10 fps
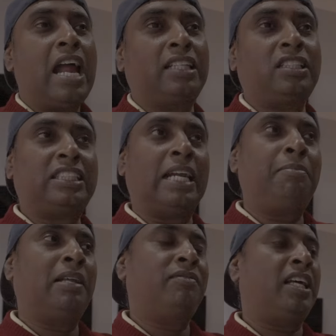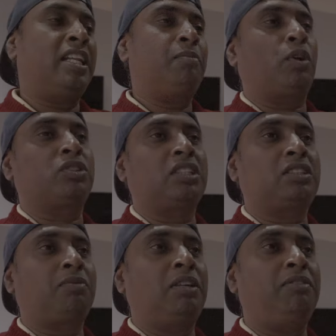At the same time, they are in
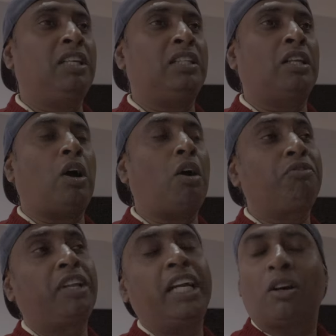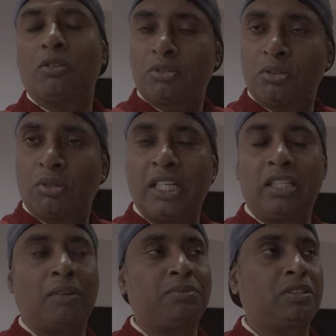process of giving the off-grid also,
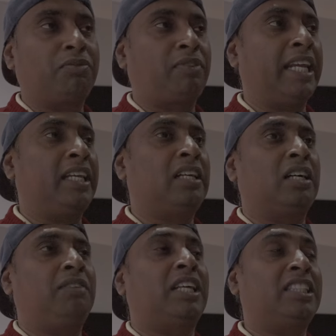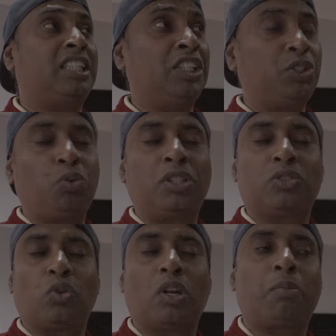in terms of like uh, if there is an issue with
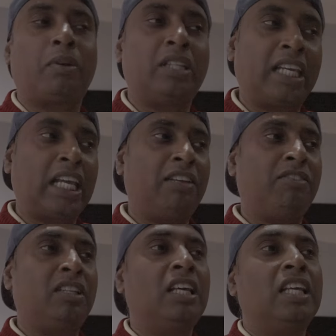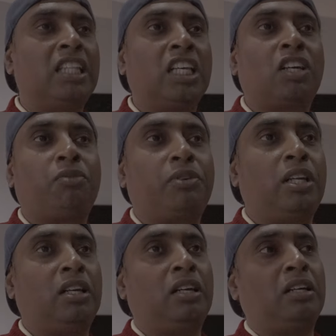the solar power, they can even think of
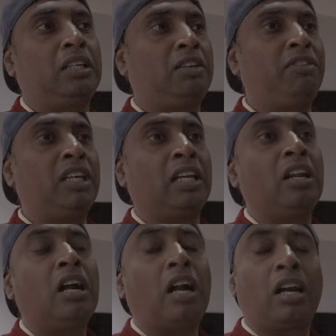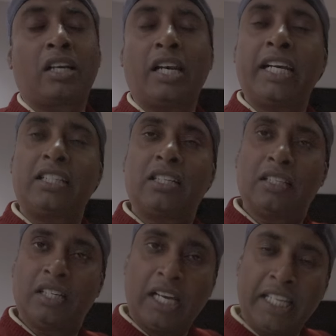uh, giving an alternate
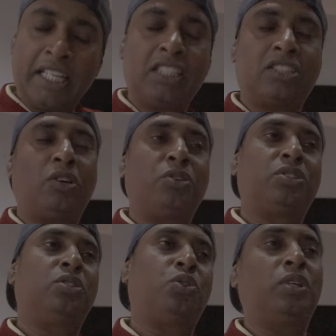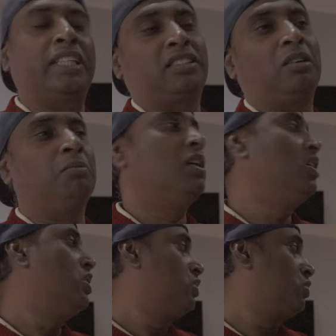uh, energy solution through Eskom.
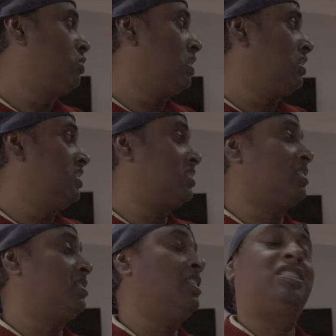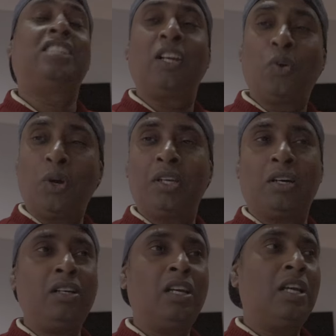So the discussion is still going
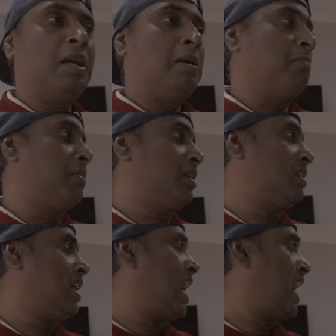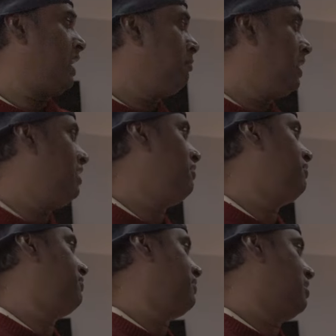on, but I believe
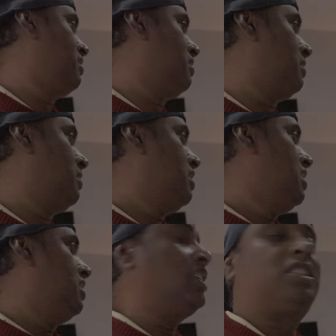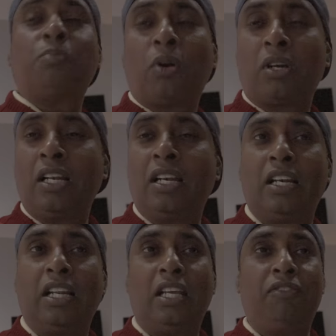uh, this model,
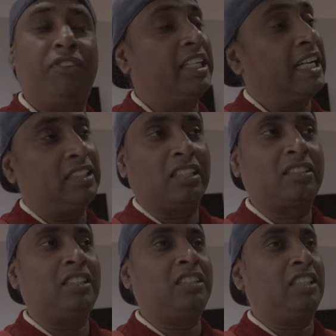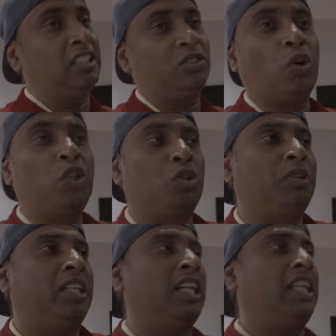if it gets success, it is going to
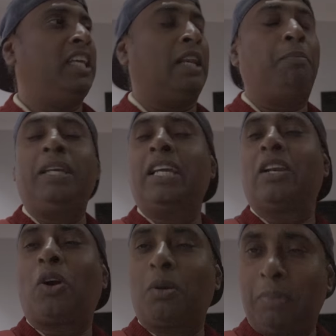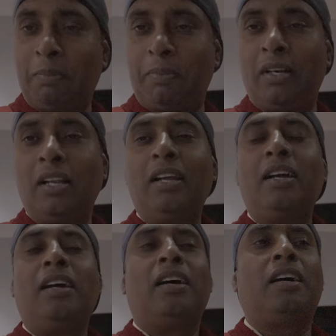be really helping a lot of people,
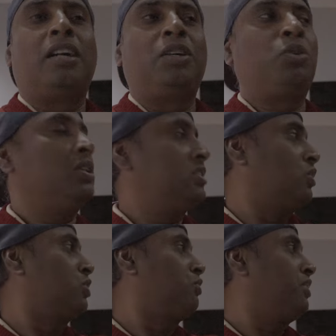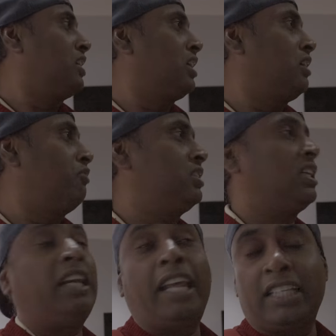uh, you know, in South Africa with
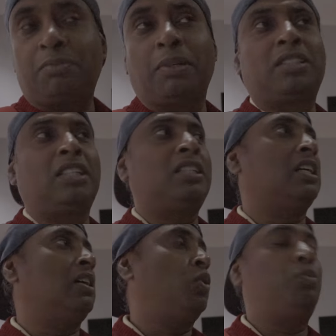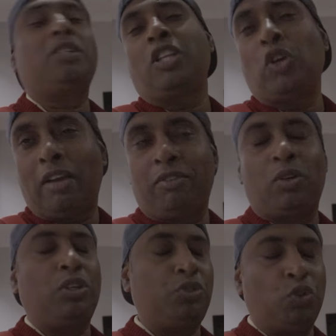a less budget. Uh, obviously, you have
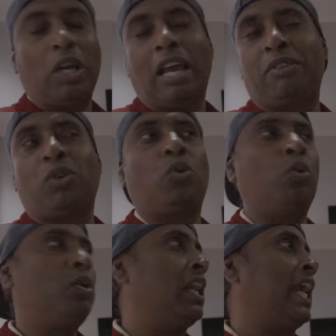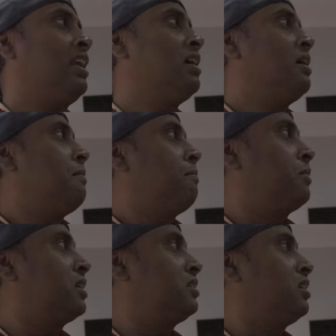your, you should have your own land.
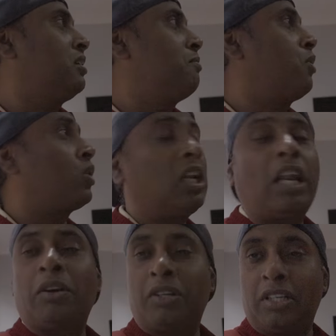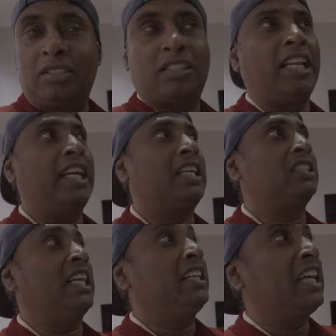But the model how it is
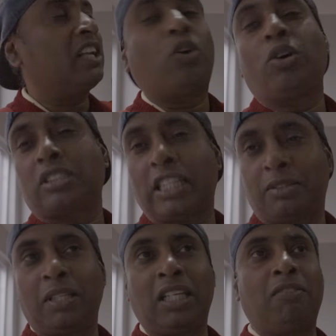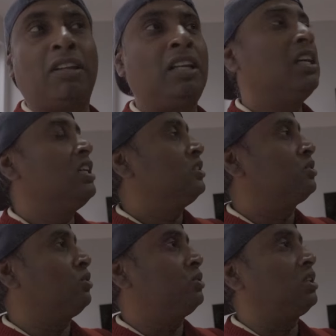created, the entire cost has been given.
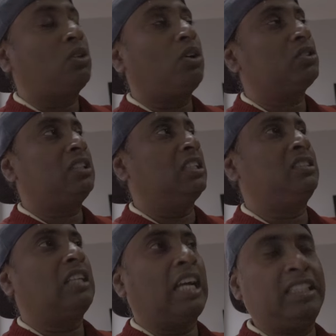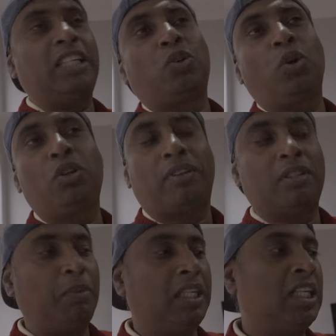So the cost is, as I told you from
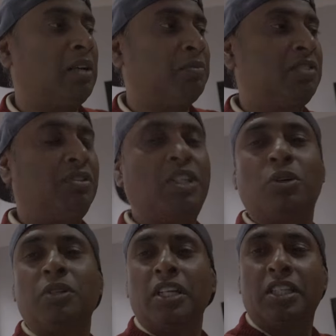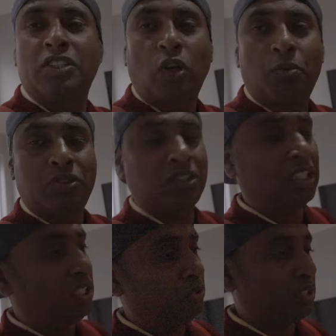the beginning of this video, is almost
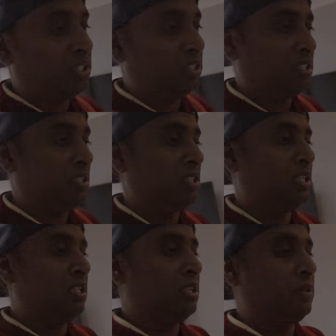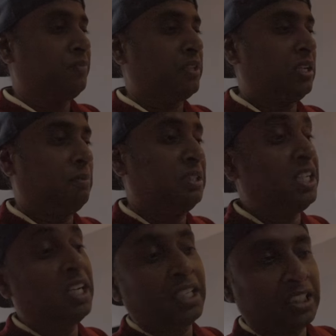three thousand, uh, I mean
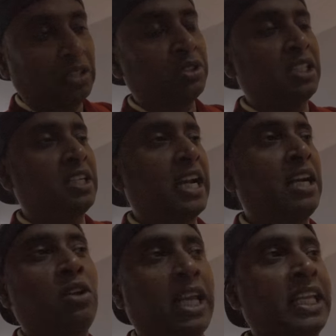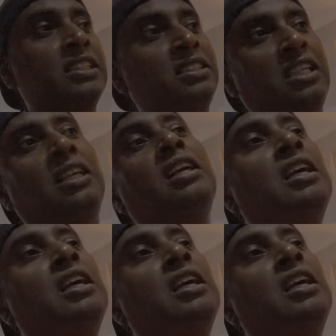three hundred thousand rand, or I can say